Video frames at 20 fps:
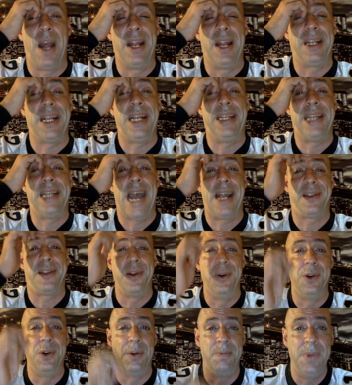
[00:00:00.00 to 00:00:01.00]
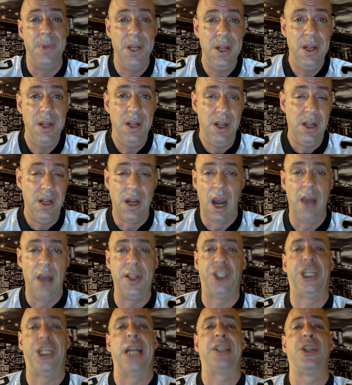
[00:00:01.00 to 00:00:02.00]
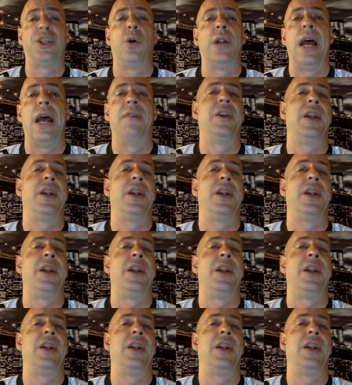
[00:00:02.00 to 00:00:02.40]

they tattooed them. The Jets don't have